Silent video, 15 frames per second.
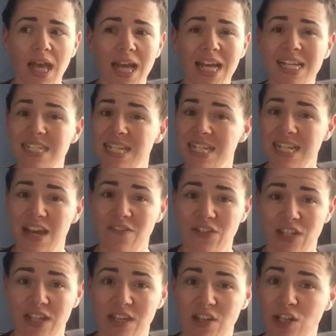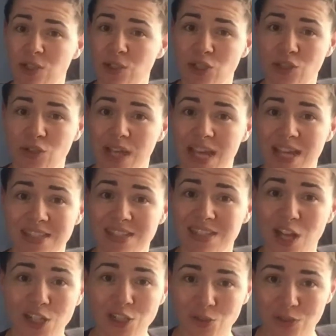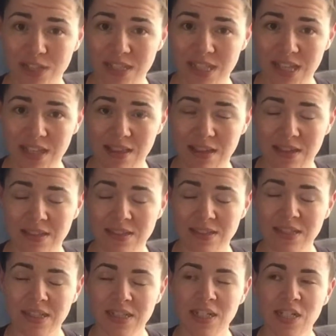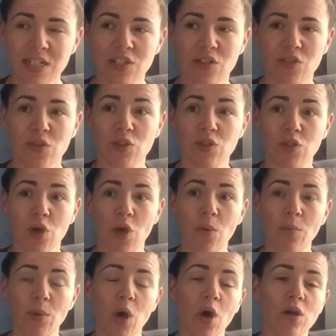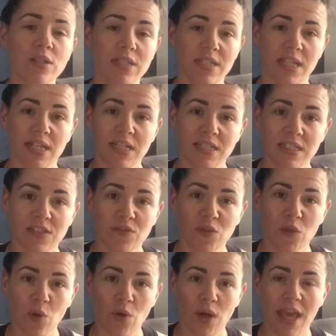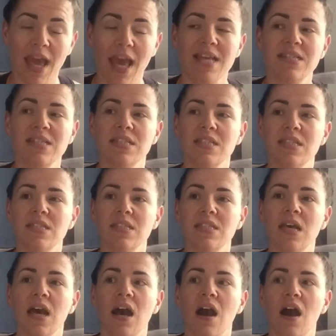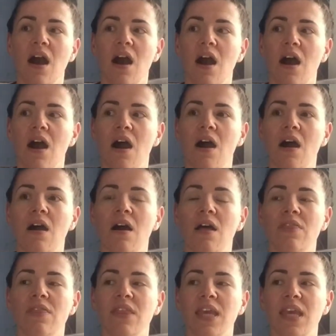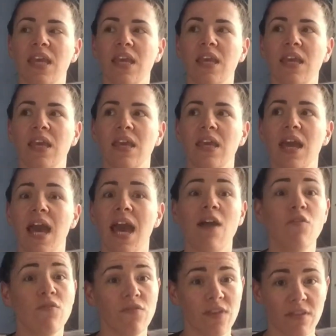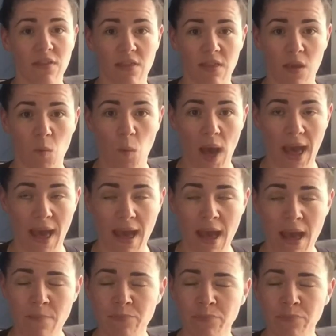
It doesn't have to cost your guests hundreds either. So the top costings for your guests are the outfit that they wear,